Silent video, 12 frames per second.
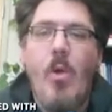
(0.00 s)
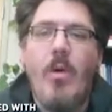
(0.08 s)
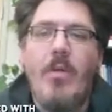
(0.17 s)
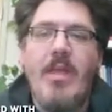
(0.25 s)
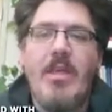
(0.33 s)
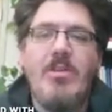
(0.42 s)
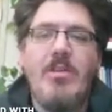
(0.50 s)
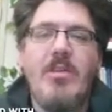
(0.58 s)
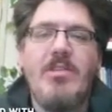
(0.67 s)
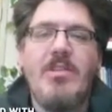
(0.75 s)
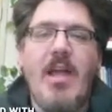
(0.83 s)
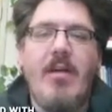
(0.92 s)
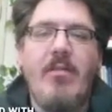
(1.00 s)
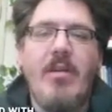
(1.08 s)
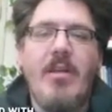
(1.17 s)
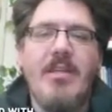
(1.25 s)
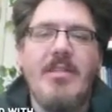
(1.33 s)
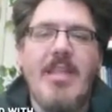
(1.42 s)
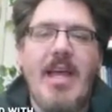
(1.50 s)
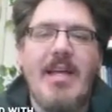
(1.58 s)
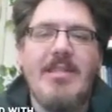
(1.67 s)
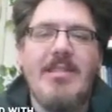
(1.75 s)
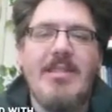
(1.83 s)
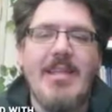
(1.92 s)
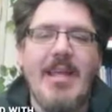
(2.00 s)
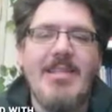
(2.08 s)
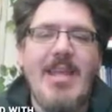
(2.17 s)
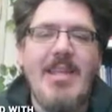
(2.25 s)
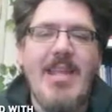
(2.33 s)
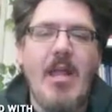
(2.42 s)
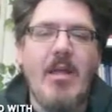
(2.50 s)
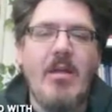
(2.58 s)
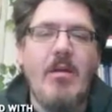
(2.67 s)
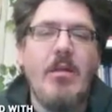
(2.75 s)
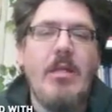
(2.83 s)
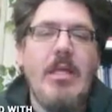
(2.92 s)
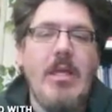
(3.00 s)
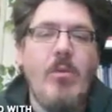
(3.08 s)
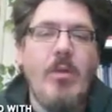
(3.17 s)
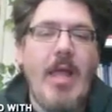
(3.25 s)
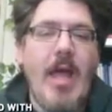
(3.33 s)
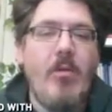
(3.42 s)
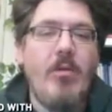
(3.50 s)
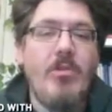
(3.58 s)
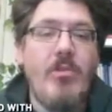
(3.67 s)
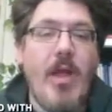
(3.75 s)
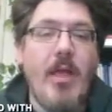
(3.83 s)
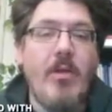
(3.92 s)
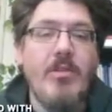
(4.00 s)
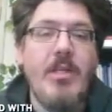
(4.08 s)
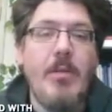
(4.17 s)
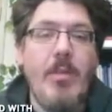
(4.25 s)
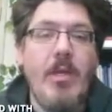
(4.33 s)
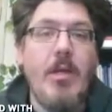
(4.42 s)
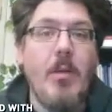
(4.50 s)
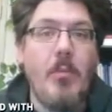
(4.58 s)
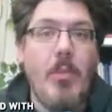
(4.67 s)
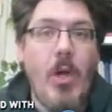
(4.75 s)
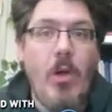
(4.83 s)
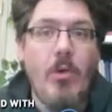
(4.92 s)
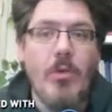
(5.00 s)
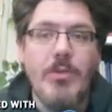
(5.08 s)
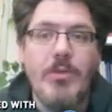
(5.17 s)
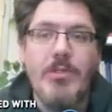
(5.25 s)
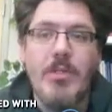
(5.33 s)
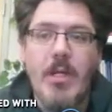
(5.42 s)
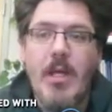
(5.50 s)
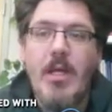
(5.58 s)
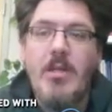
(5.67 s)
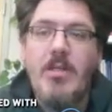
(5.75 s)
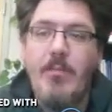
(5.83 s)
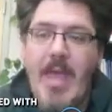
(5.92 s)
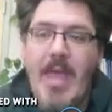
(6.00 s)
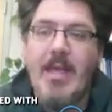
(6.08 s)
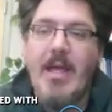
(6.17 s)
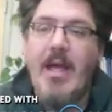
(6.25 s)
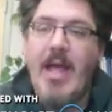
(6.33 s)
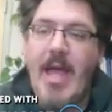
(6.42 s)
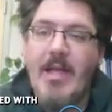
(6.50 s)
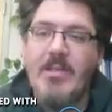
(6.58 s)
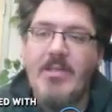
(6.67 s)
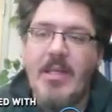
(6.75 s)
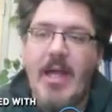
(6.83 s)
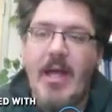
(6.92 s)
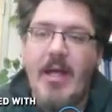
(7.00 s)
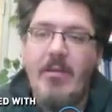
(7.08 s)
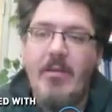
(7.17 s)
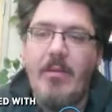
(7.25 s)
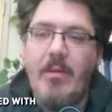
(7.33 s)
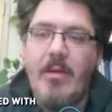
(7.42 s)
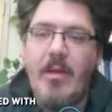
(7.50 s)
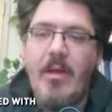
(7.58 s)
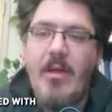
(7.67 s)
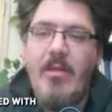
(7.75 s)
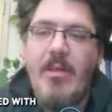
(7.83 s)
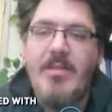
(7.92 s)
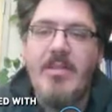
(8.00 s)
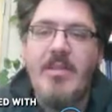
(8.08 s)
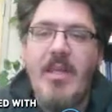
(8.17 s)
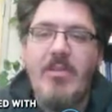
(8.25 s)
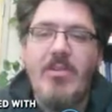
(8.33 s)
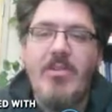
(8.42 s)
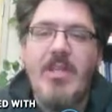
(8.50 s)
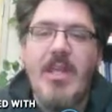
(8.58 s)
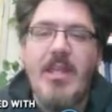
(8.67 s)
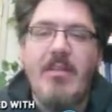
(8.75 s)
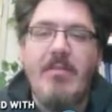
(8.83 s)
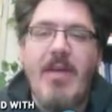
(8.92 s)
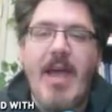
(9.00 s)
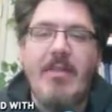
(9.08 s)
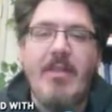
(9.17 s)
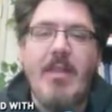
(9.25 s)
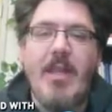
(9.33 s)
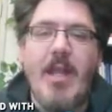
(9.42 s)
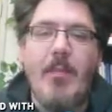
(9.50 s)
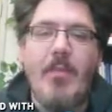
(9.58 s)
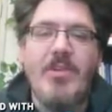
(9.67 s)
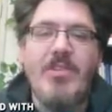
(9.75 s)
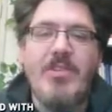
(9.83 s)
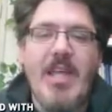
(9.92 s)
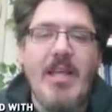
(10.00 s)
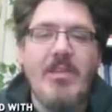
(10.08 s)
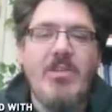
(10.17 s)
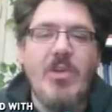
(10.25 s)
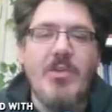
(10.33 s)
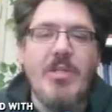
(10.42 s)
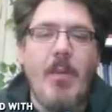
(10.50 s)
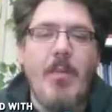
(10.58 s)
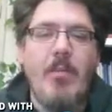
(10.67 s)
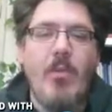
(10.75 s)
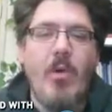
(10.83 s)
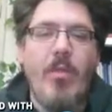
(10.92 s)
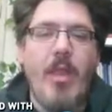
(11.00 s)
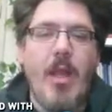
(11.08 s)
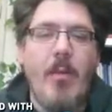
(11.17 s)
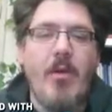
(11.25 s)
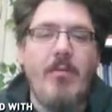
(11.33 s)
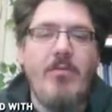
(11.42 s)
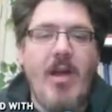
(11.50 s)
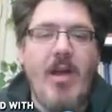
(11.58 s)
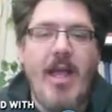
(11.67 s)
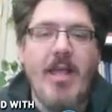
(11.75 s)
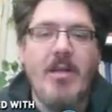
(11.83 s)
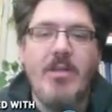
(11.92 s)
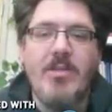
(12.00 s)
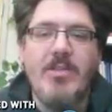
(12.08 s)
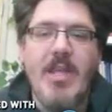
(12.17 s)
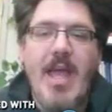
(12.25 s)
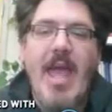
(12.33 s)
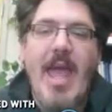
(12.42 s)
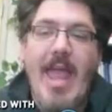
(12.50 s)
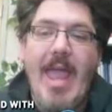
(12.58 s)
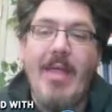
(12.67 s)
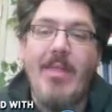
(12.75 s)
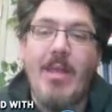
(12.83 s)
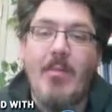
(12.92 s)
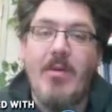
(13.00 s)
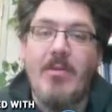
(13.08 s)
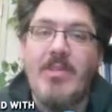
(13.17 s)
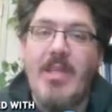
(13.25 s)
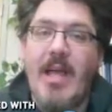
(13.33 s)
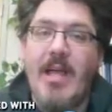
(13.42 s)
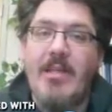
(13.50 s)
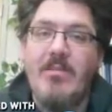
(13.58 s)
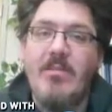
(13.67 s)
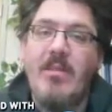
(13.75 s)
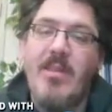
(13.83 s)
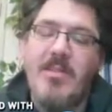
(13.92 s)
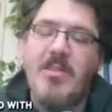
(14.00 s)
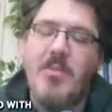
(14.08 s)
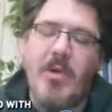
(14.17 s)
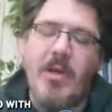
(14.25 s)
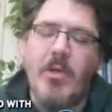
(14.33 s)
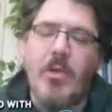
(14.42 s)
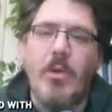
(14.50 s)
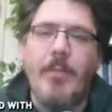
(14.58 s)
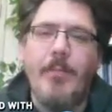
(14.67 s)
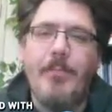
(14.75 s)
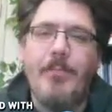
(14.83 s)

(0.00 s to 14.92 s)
What they should discover is that 6 identical equilateral triangles can be composed to make a hexagon. This is interesting in the fact that the number 6 shows up in both the number of triangles and the number of sides, and this is pretty cool.